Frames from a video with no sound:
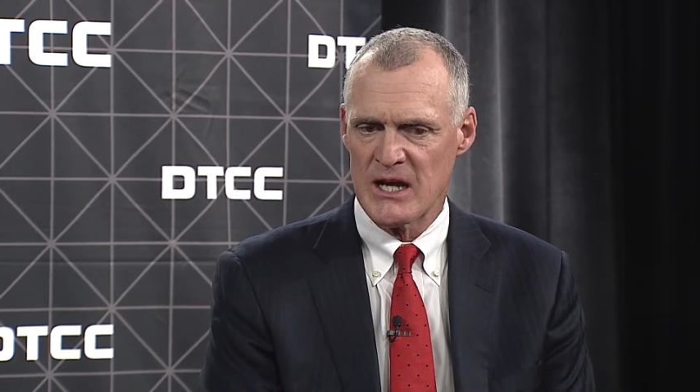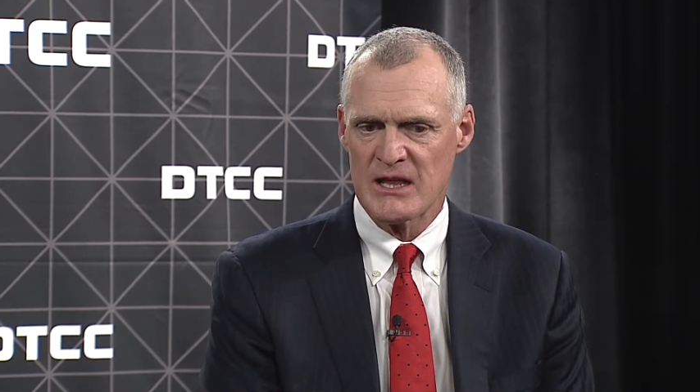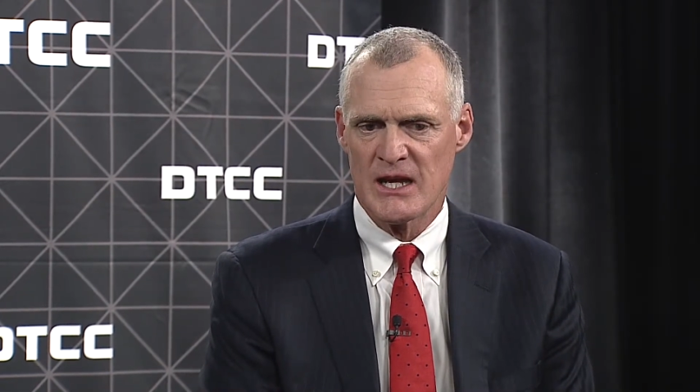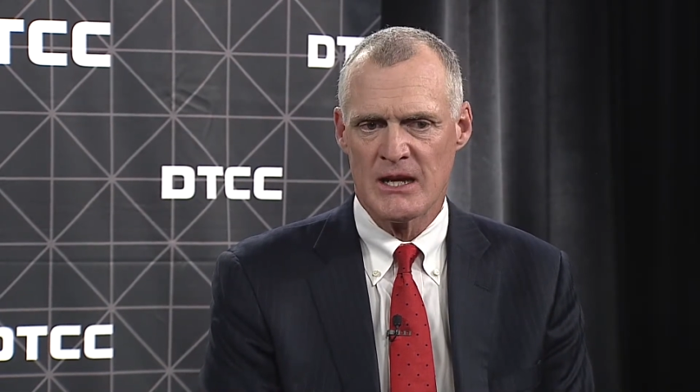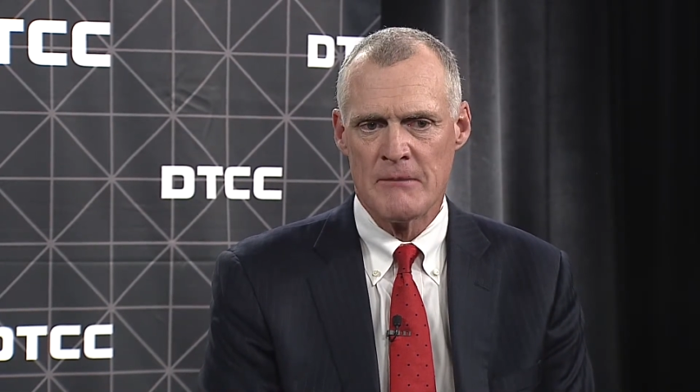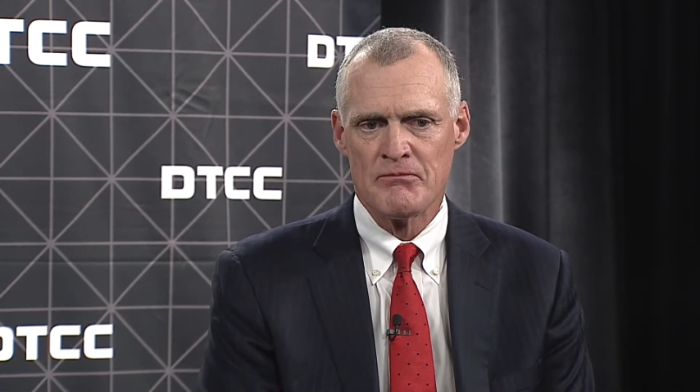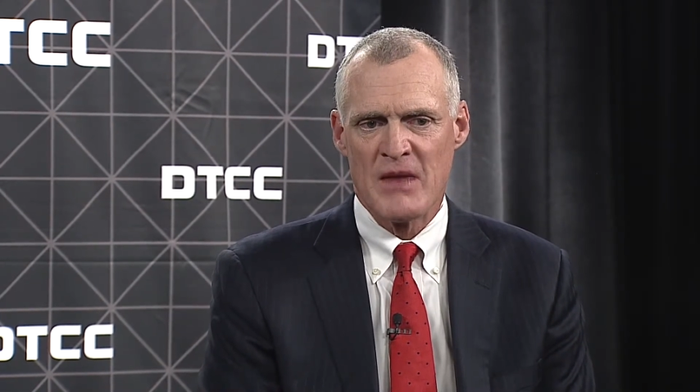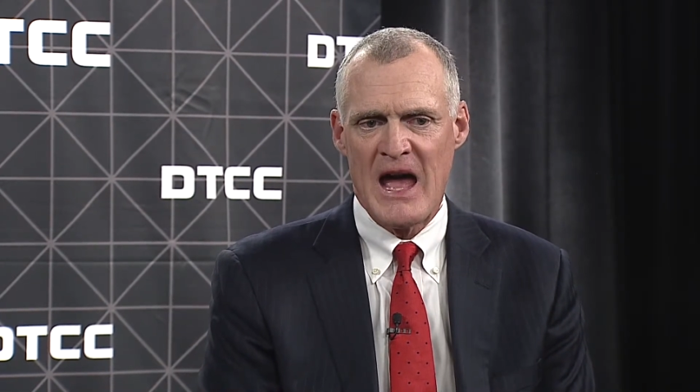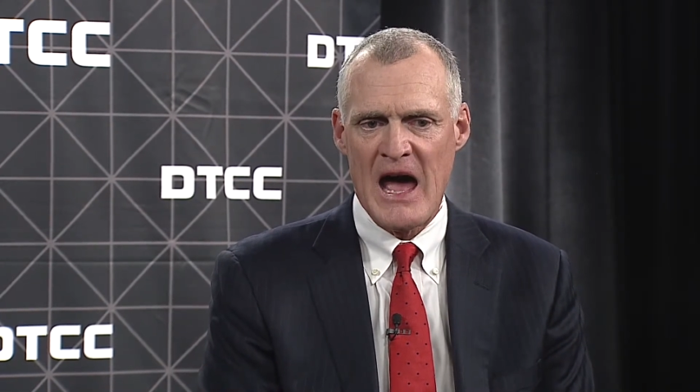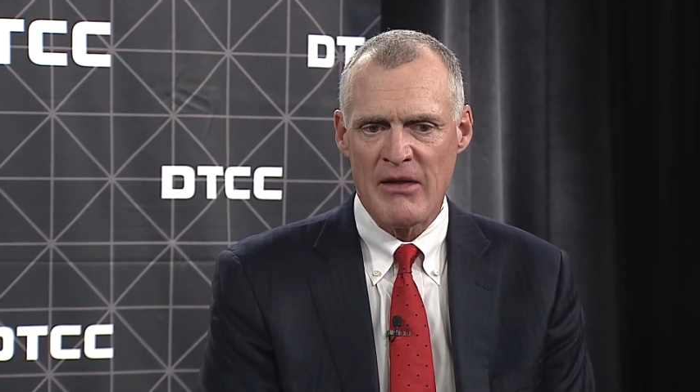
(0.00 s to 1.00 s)
I think
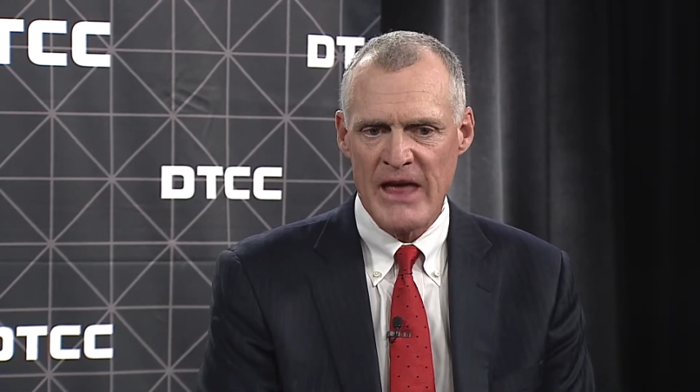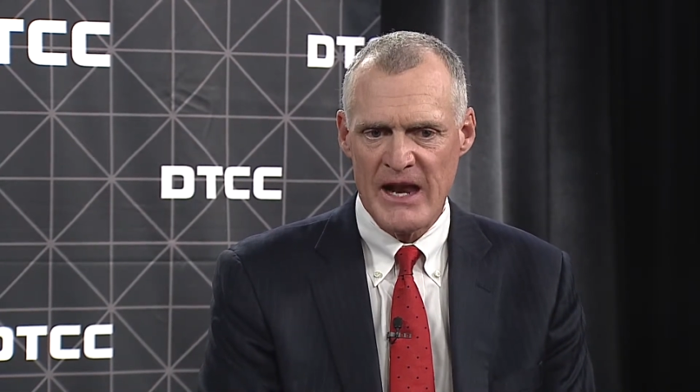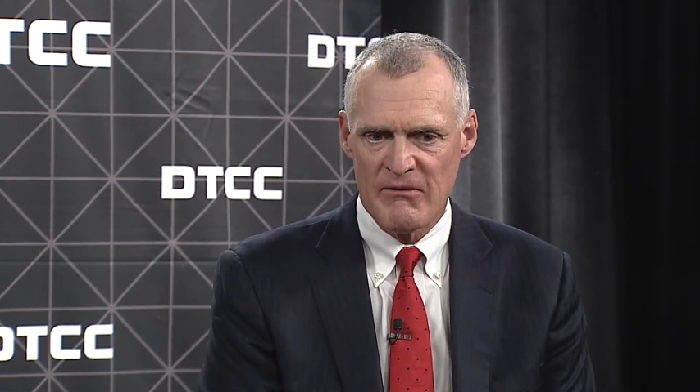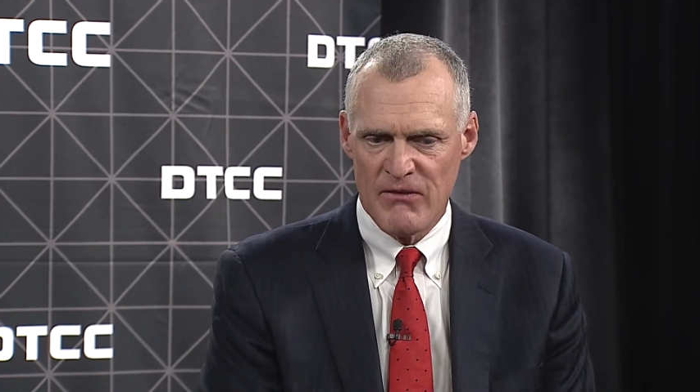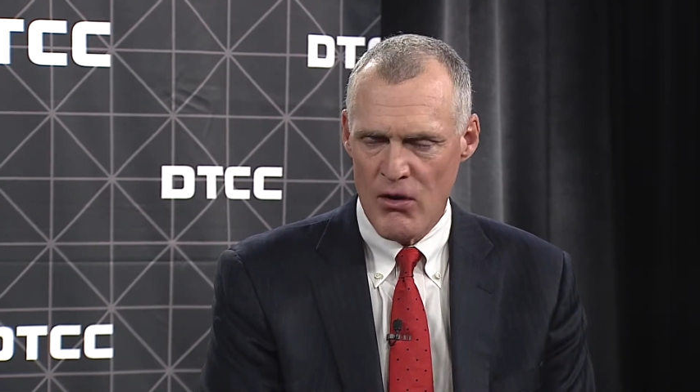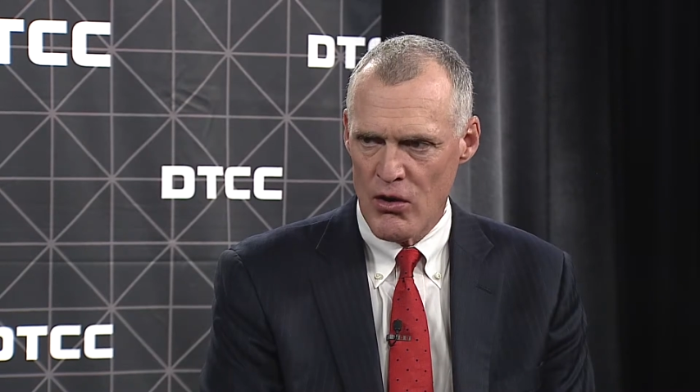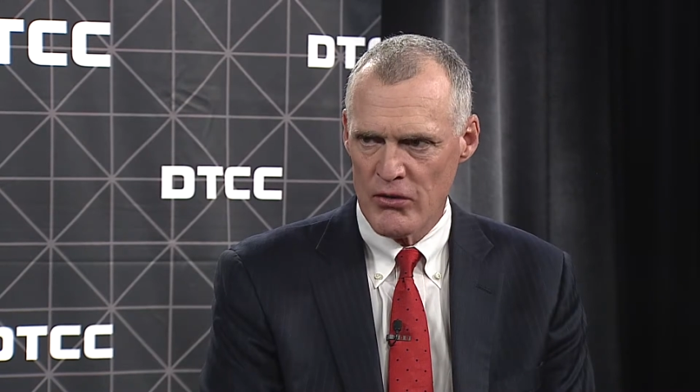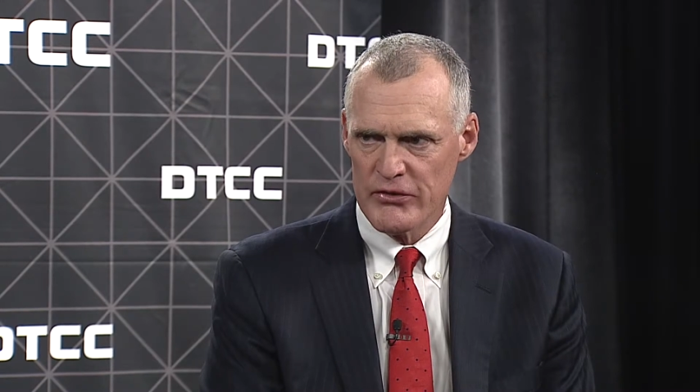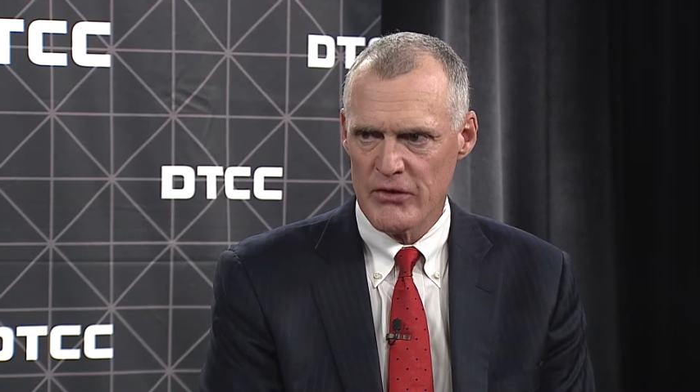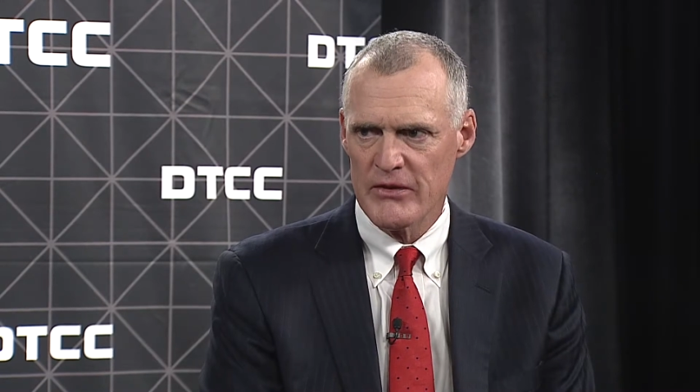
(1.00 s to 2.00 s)
how that
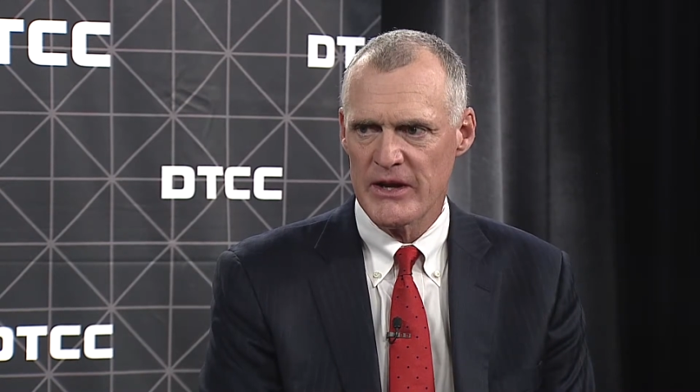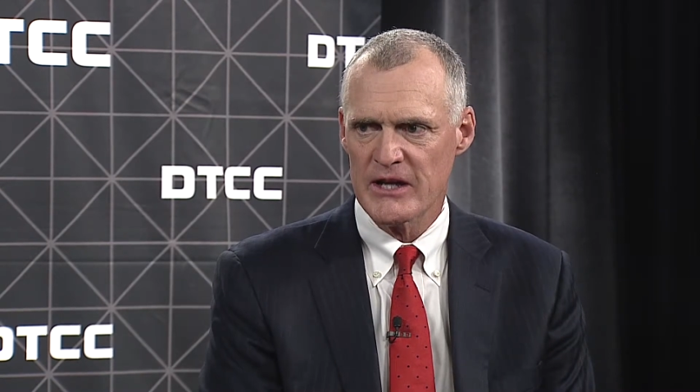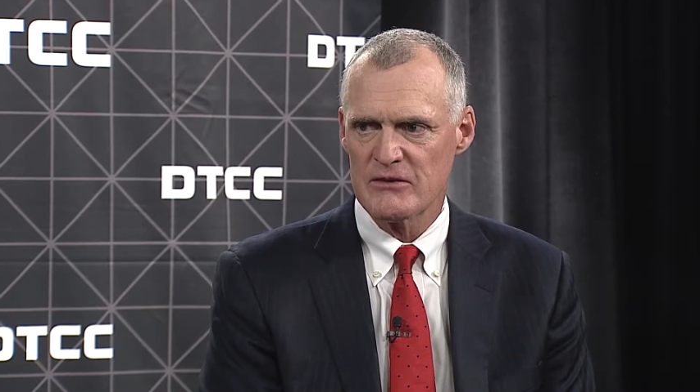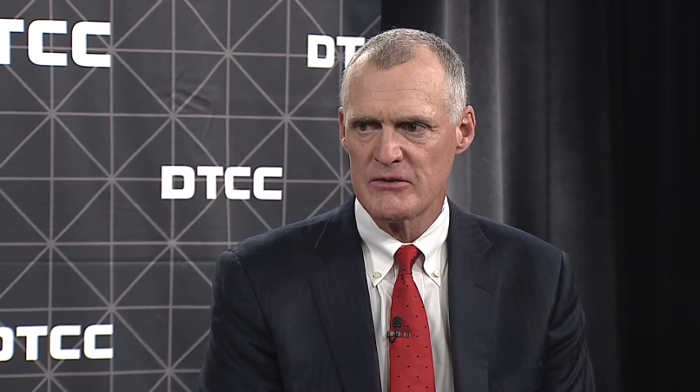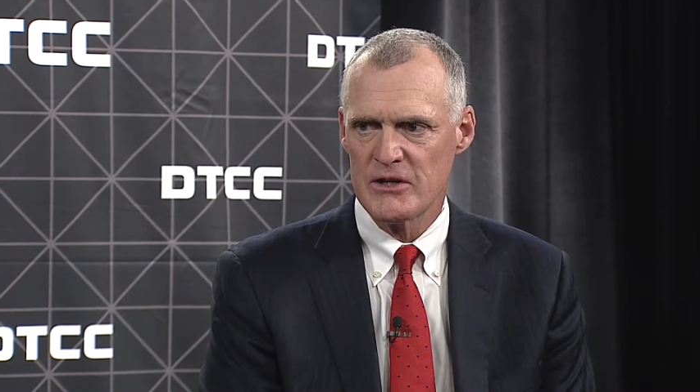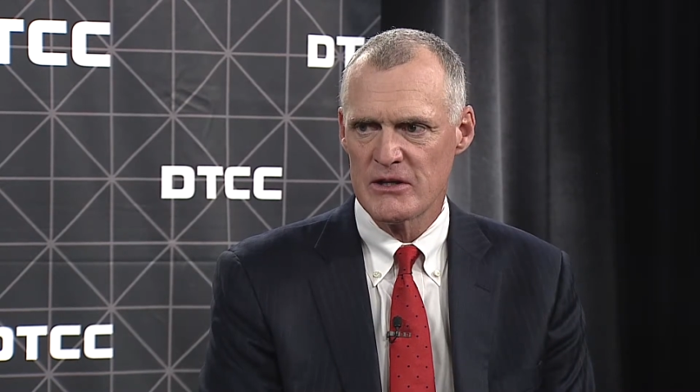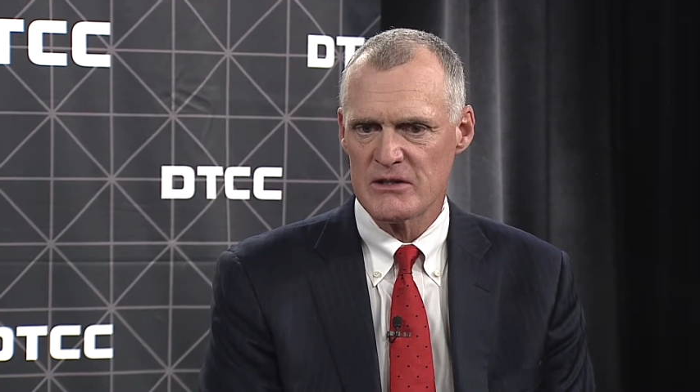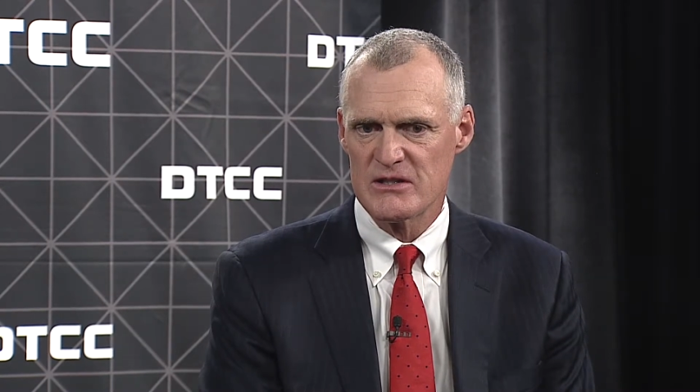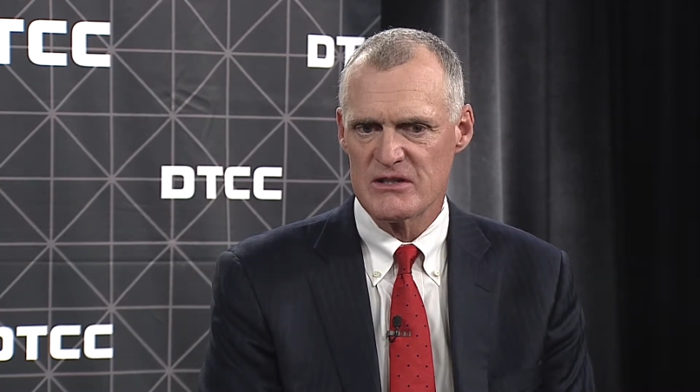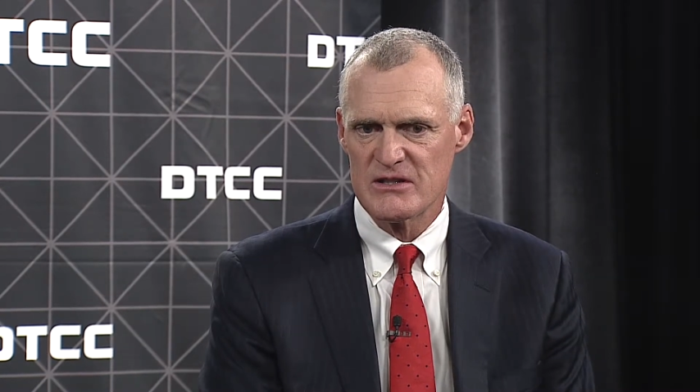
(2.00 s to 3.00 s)
evolves over the next few
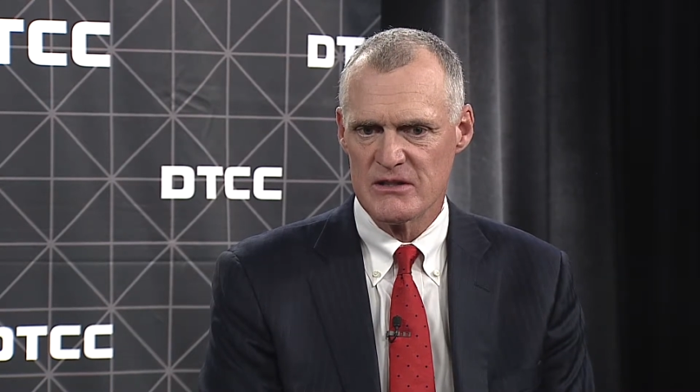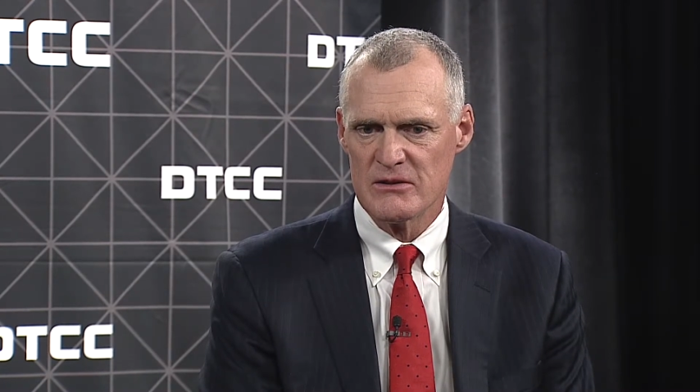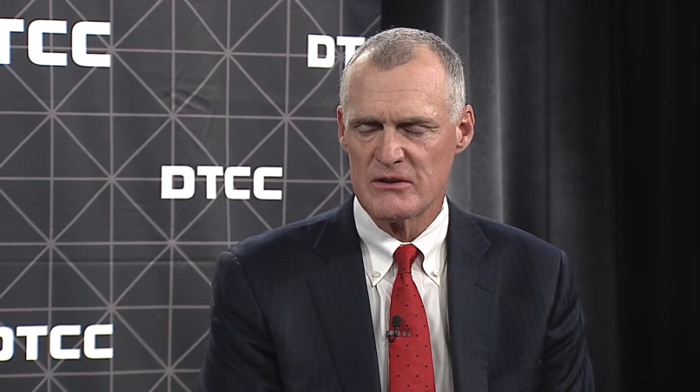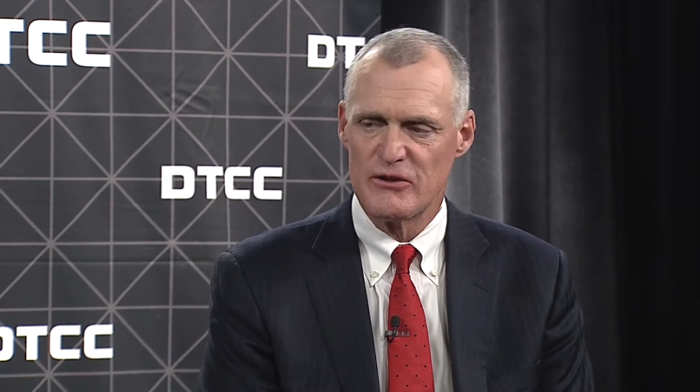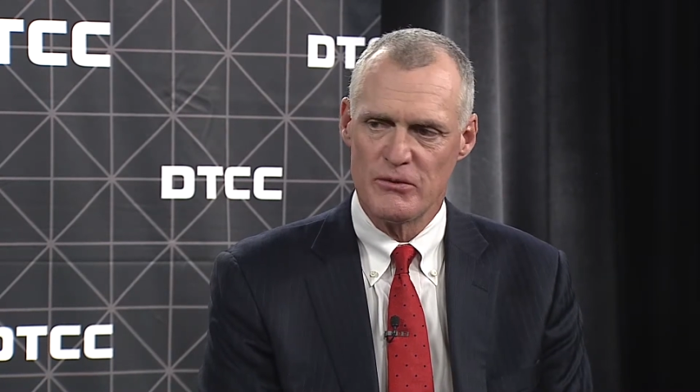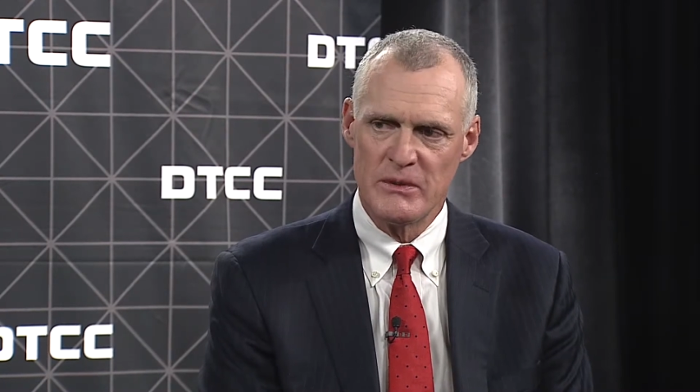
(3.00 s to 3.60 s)
years is still to